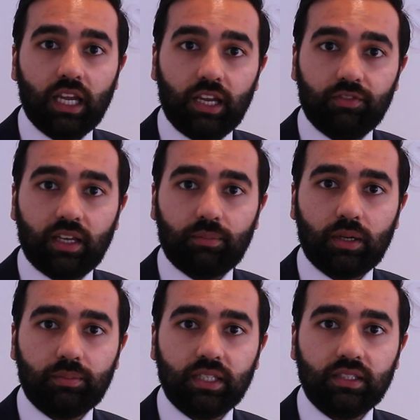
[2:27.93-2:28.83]
if that
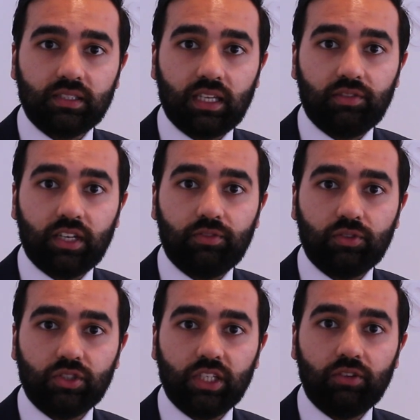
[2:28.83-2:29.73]
property does have an
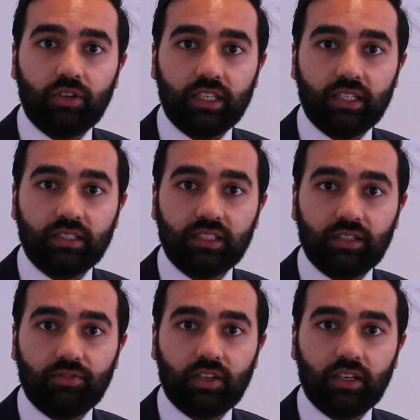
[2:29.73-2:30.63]
F4G rated
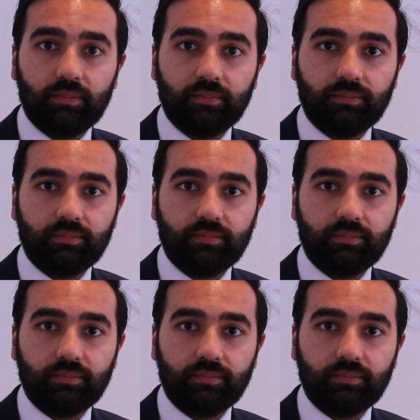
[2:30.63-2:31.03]
certificate.